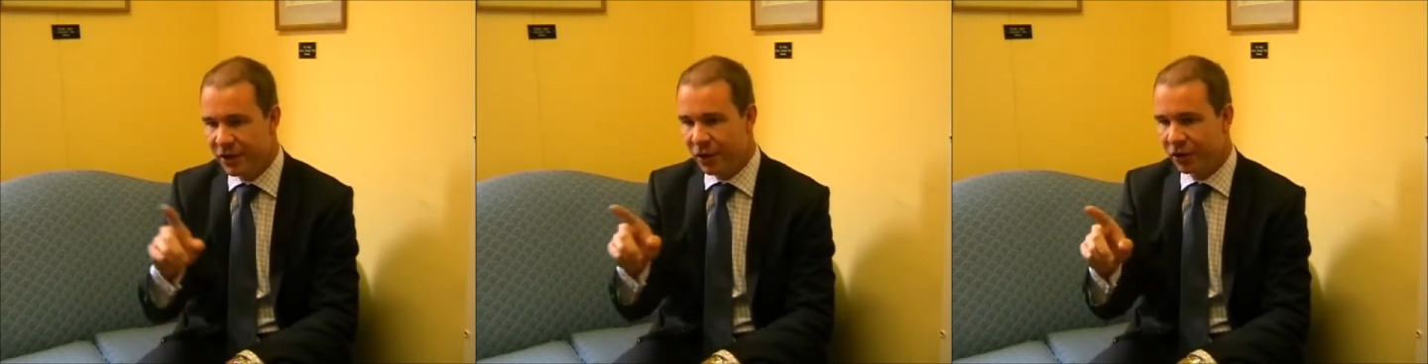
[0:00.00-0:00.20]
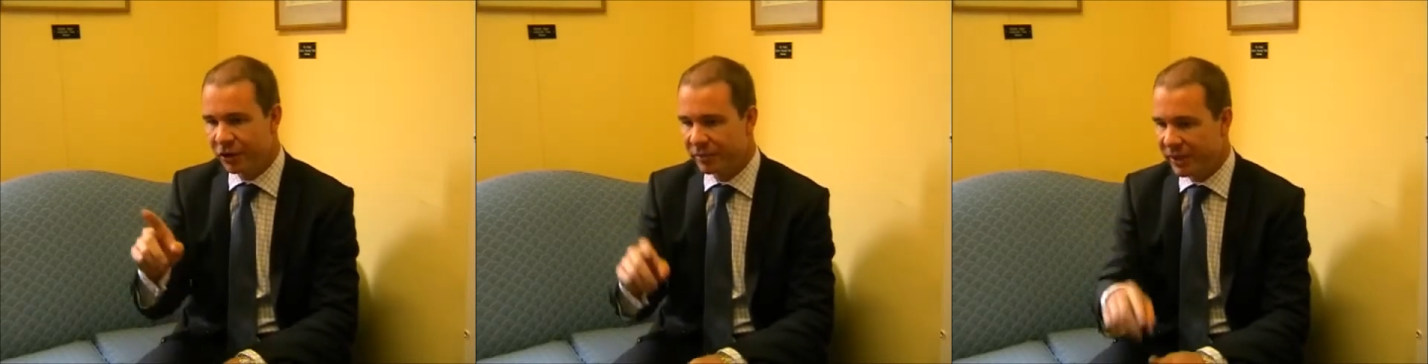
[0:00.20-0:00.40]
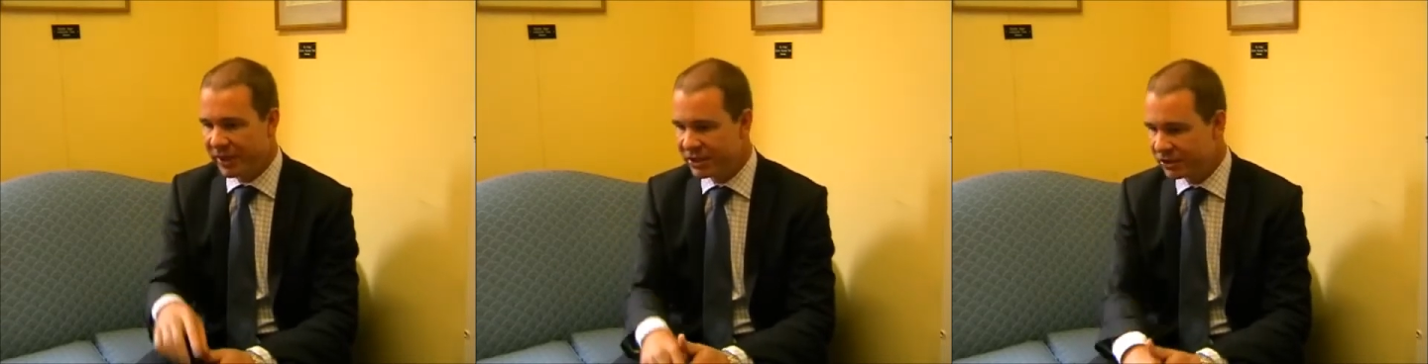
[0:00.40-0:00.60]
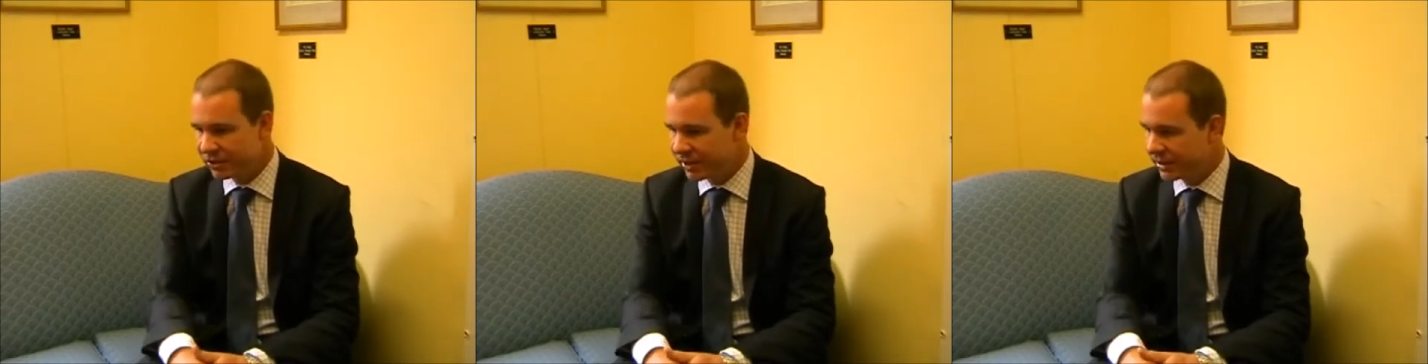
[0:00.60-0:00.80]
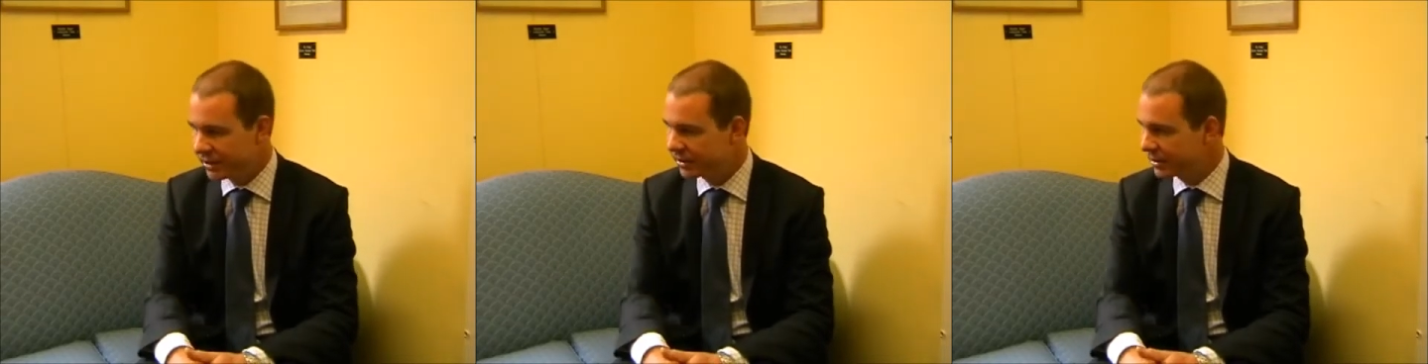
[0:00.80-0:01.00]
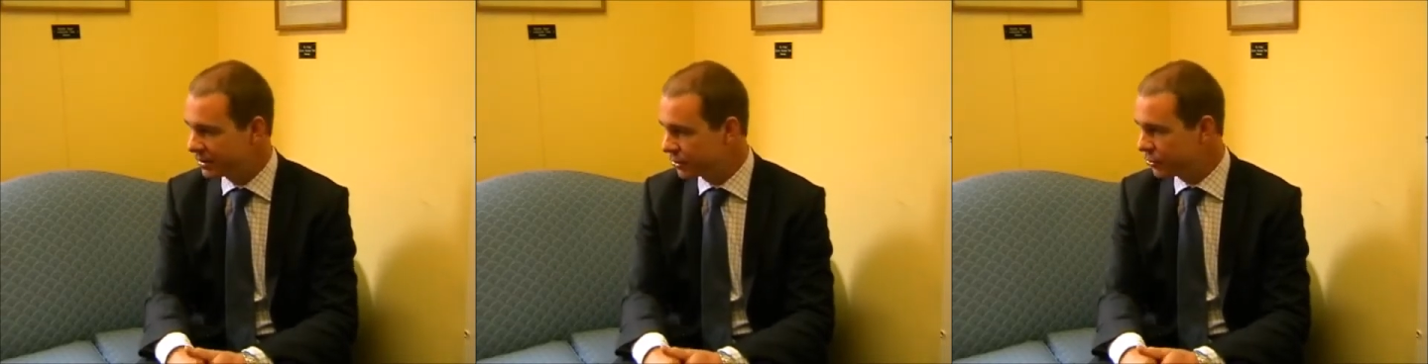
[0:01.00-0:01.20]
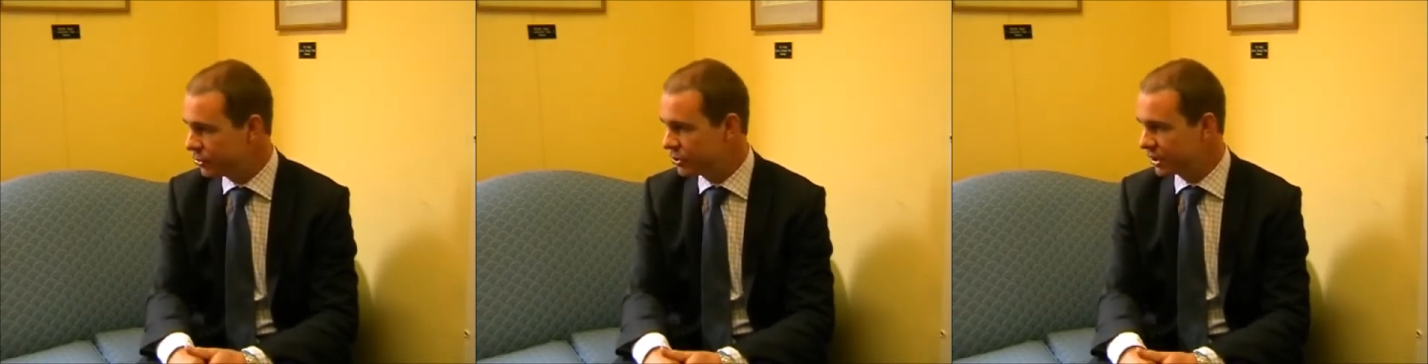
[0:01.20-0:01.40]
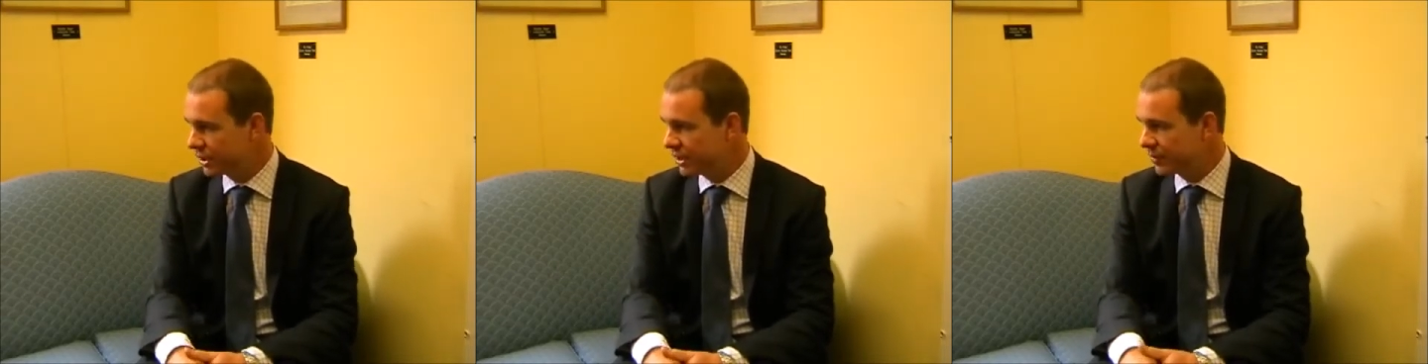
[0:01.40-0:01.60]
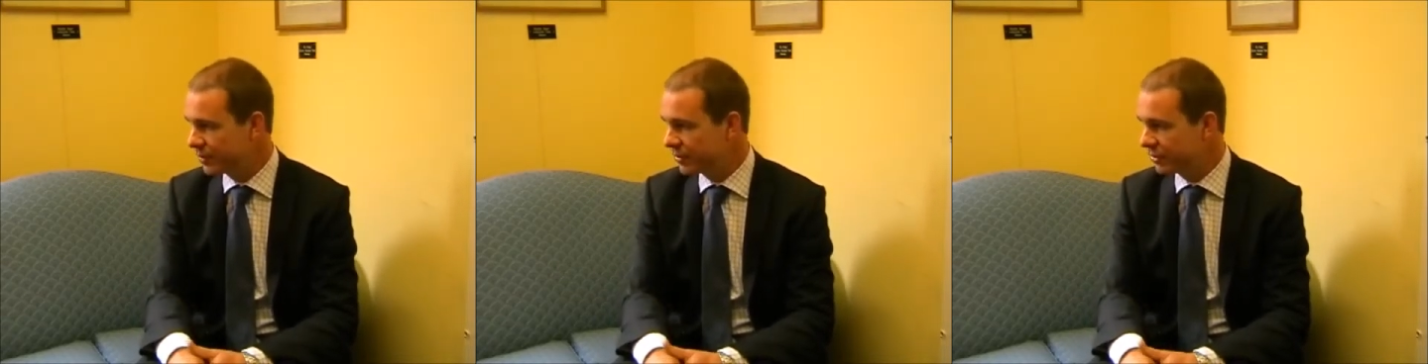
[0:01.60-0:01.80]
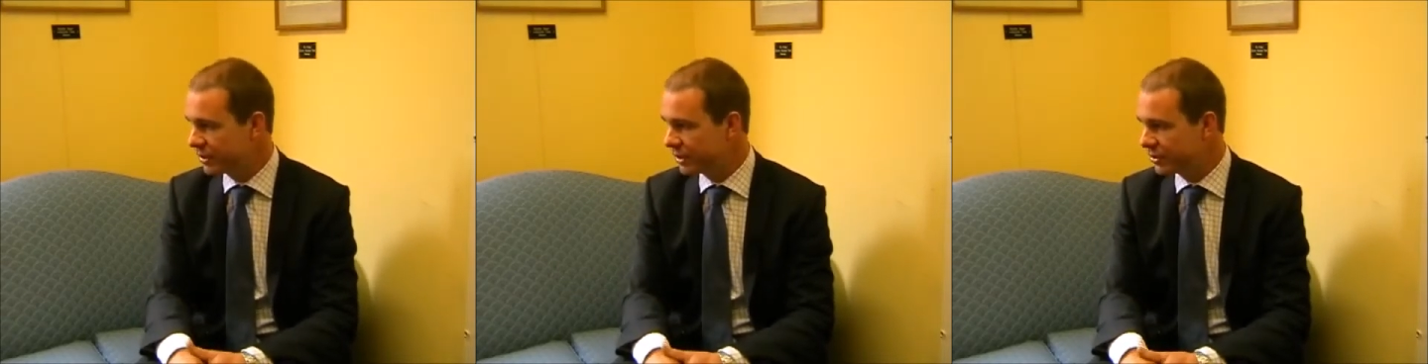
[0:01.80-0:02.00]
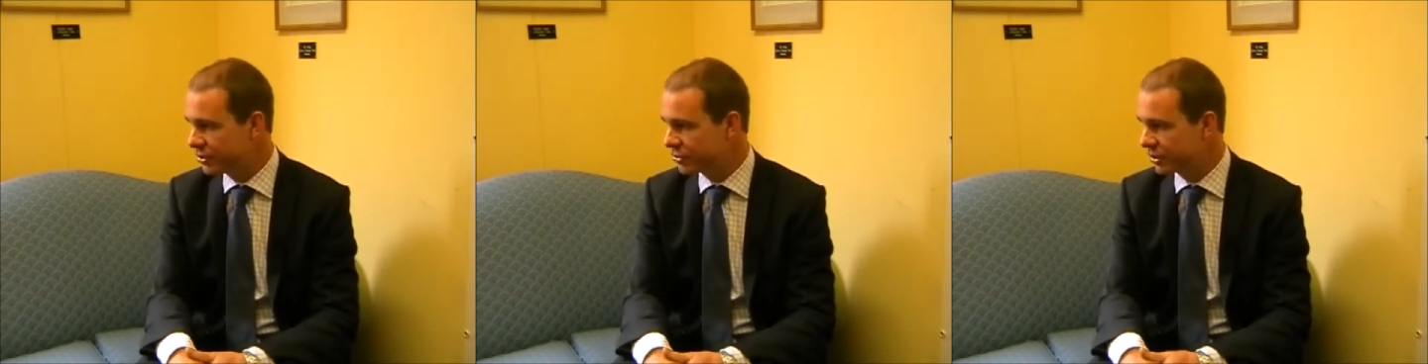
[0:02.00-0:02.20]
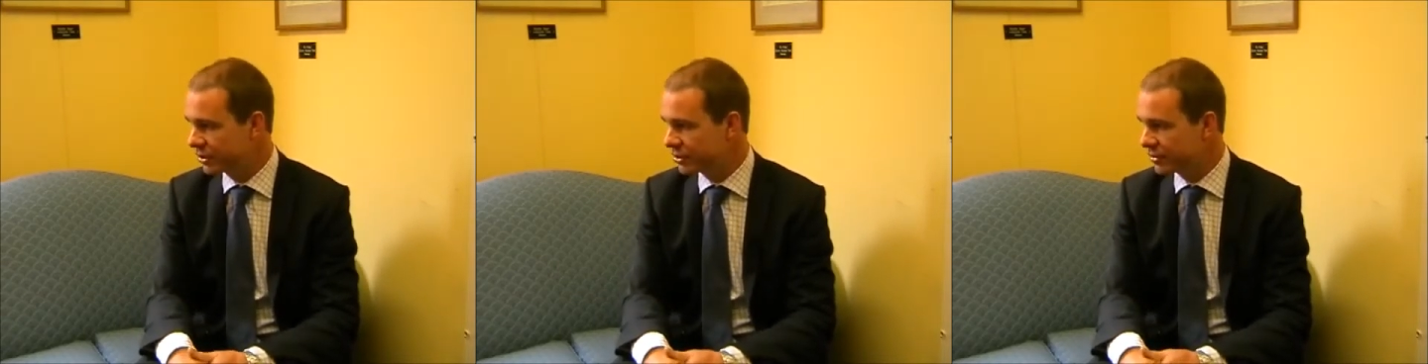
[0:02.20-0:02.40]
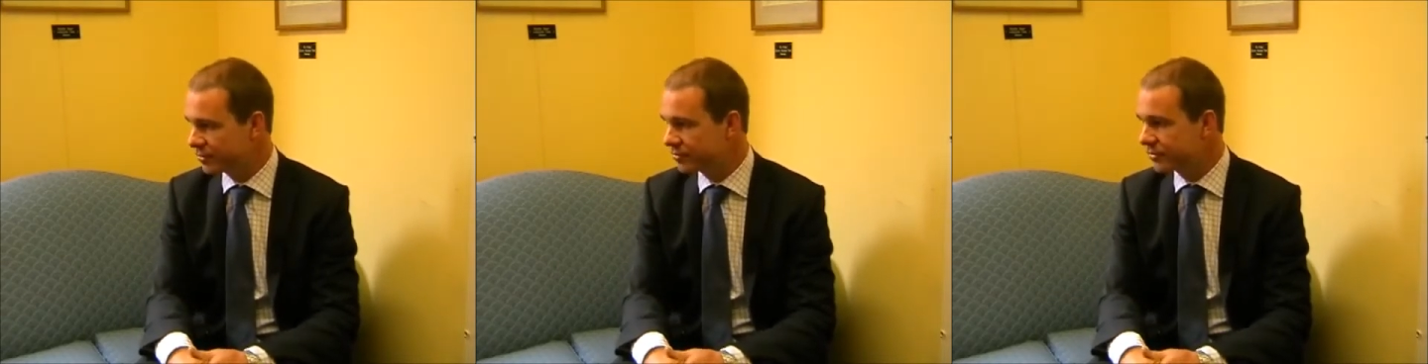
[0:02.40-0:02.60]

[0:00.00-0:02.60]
on a patient who had a cruciate ligament reconstruction.